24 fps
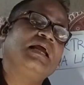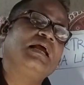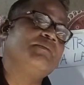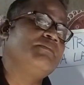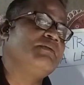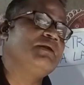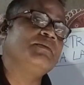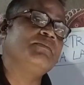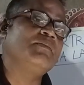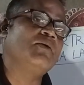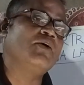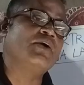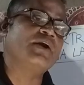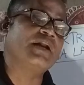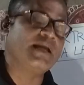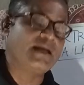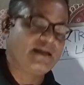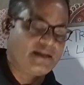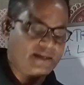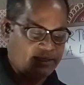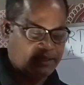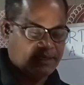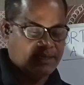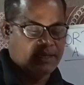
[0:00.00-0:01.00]
every
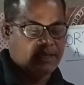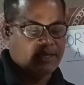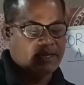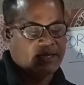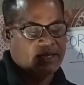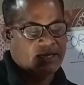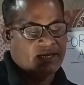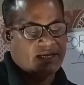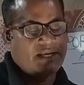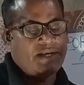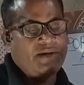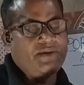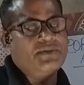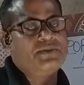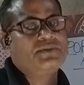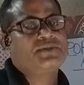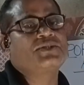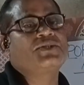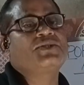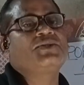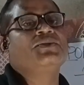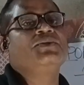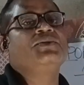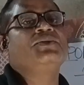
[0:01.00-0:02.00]
morning.
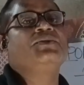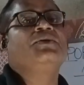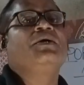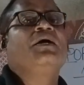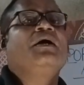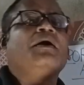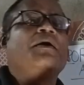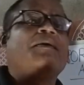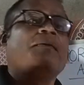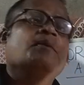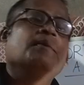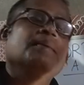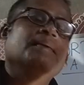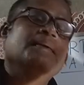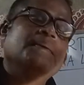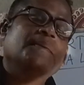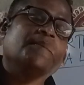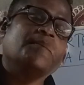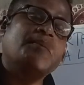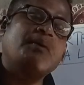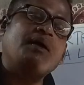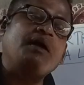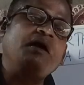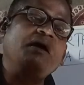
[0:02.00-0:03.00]
Used to
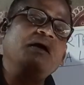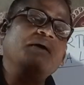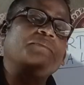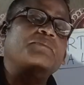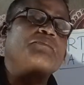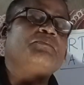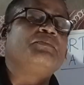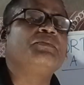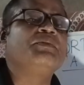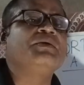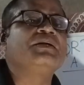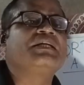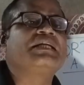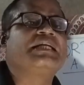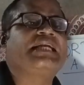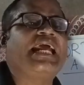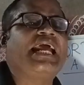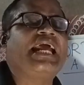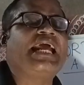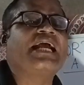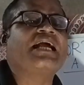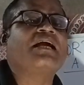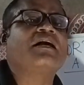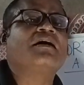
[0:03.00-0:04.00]

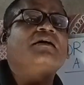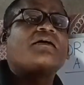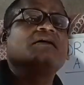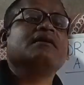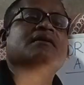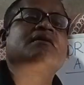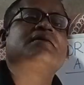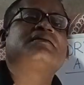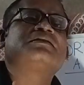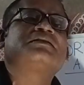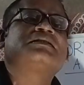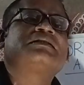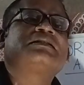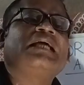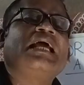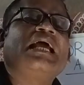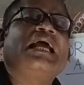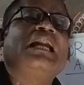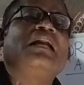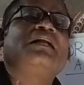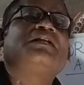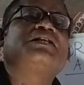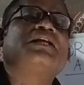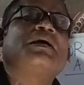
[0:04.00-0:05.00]
take
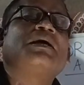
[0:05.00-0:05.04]
stale